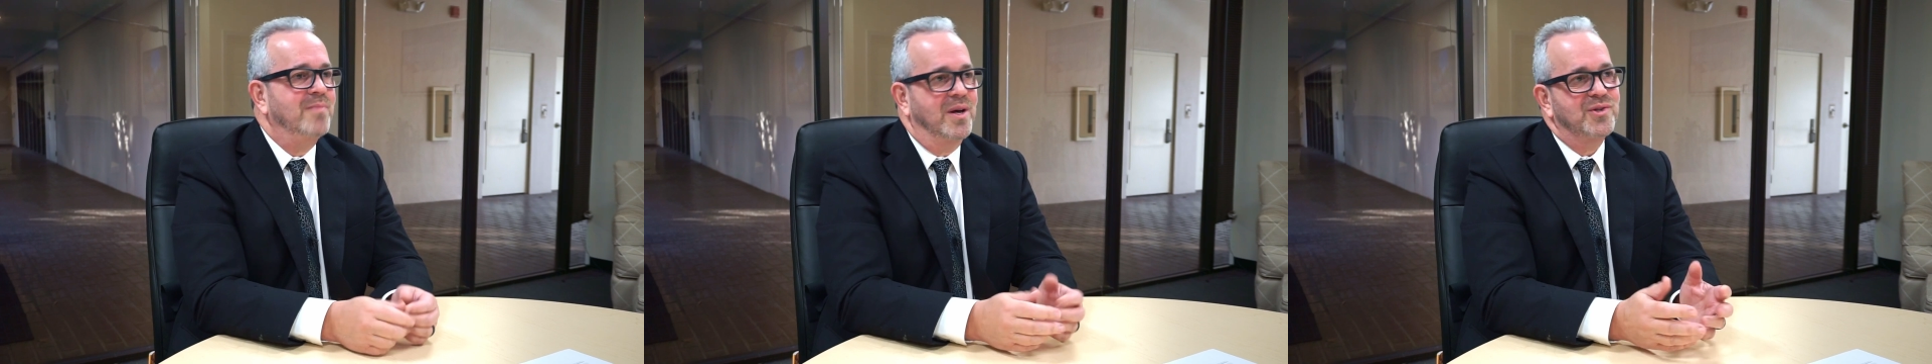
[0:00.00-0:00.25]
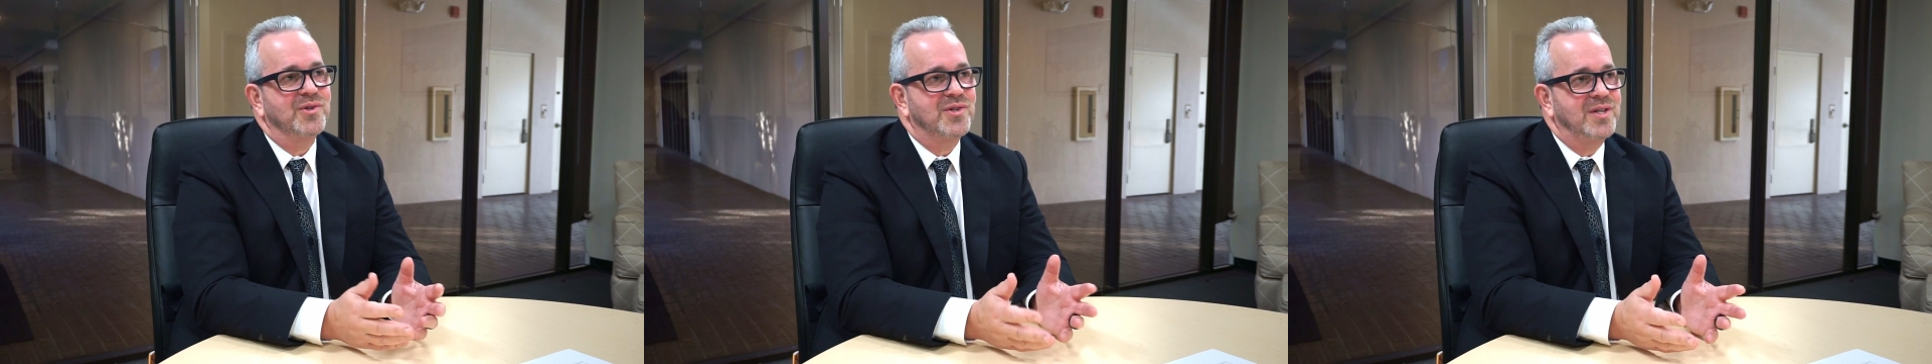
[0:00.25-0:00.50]

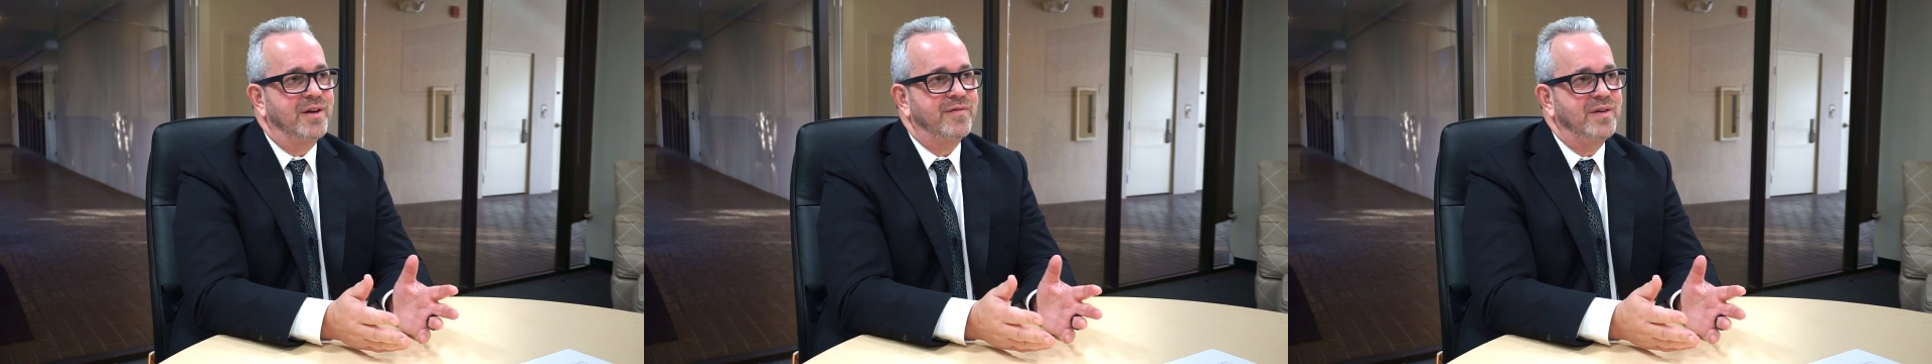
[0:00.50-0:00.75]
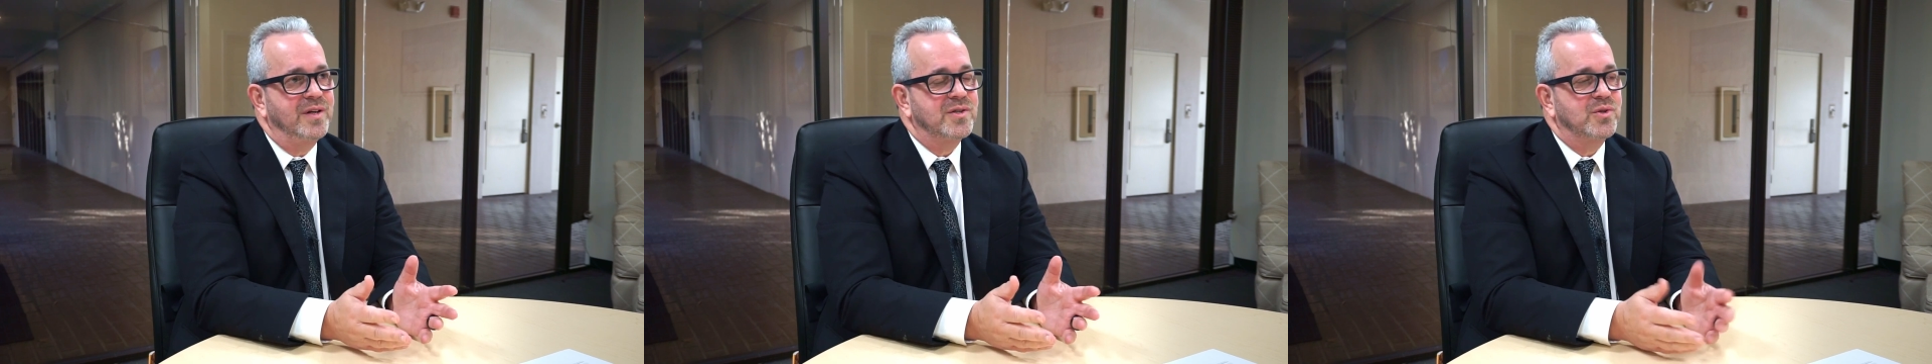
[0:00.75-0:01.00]
muscle
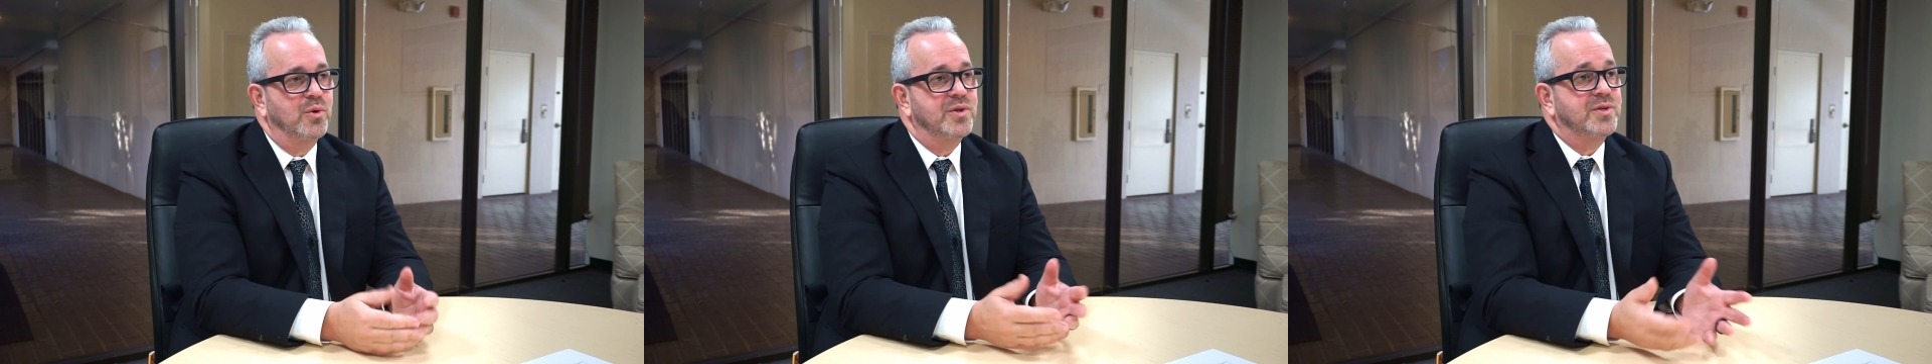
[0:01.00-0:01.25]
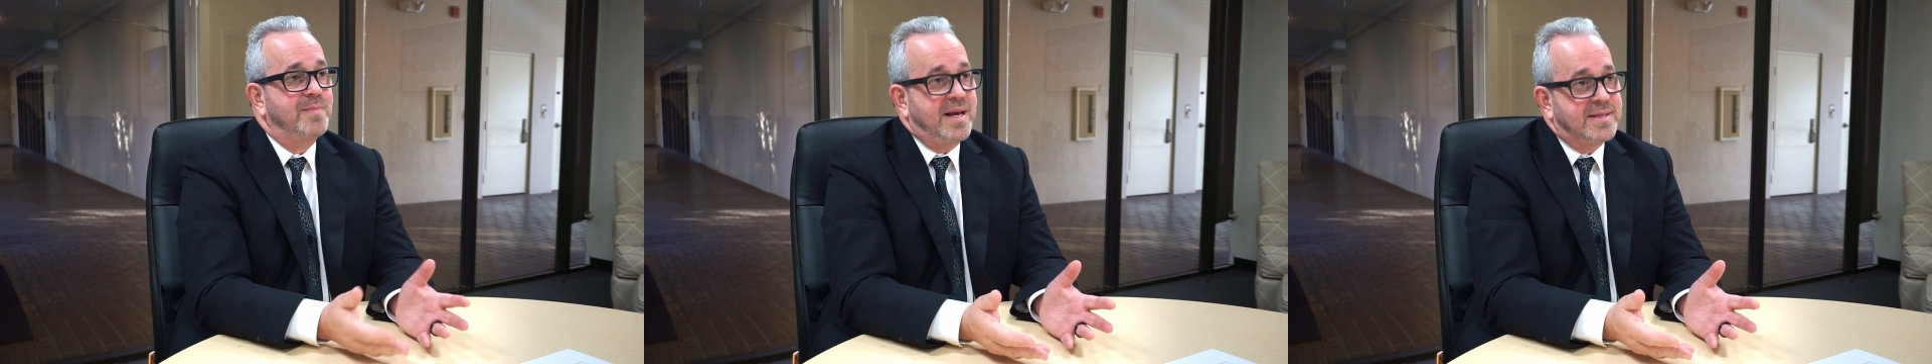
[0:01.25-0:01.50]
stiffness or
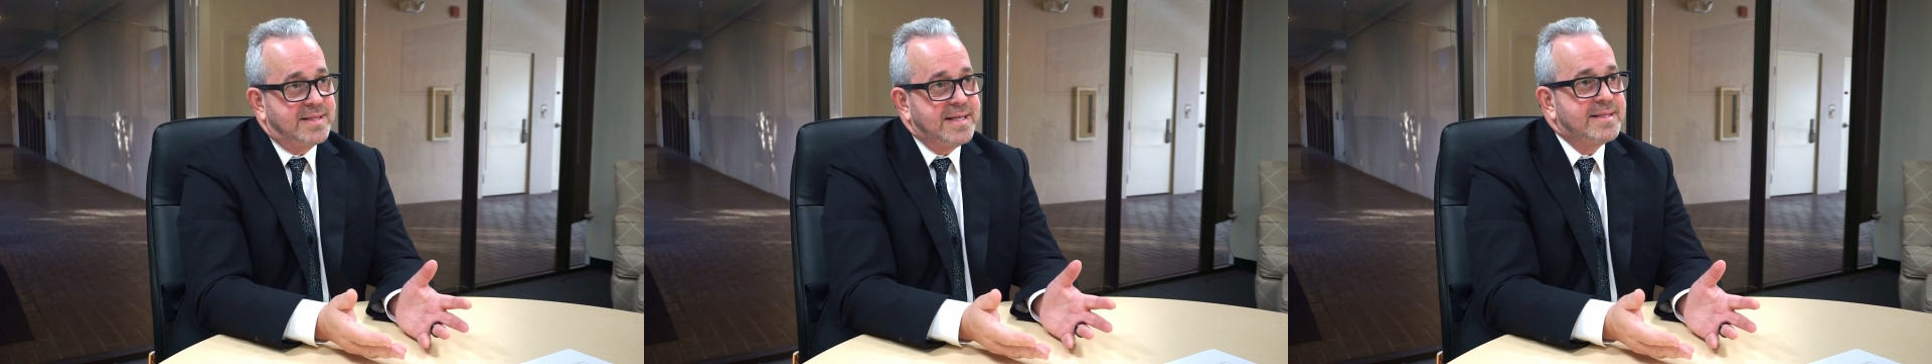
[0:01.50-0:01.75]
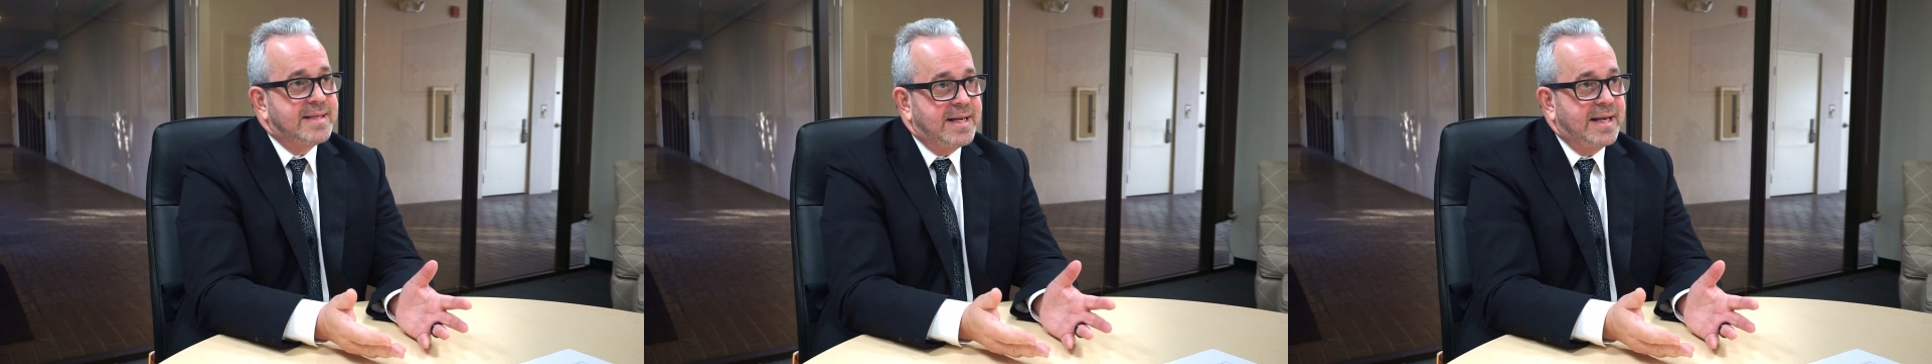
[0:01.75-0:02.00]

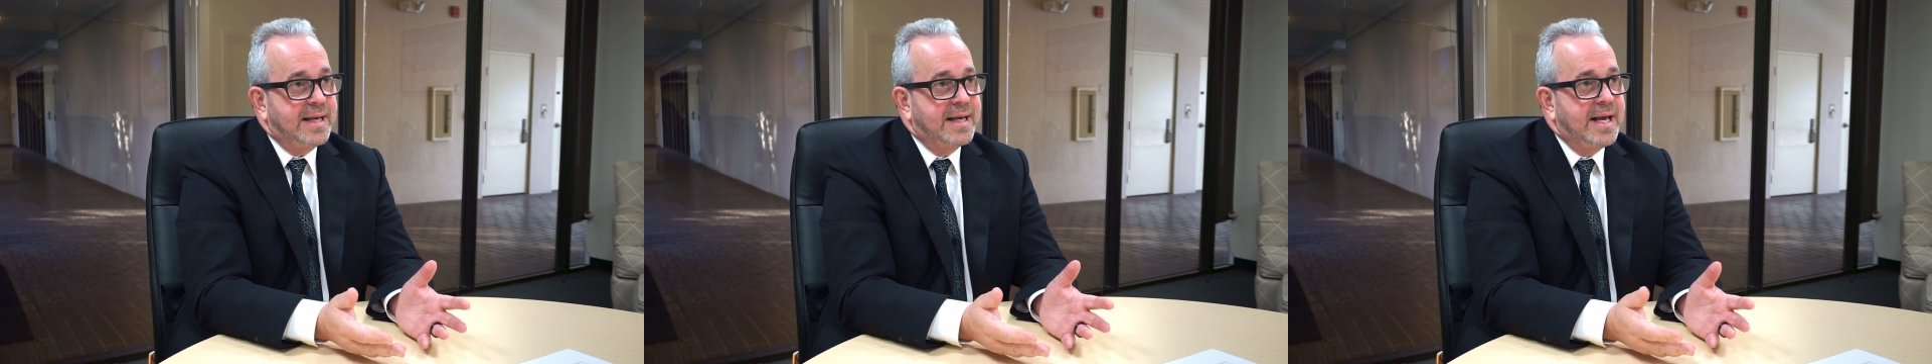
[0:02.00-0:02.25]
spasticity.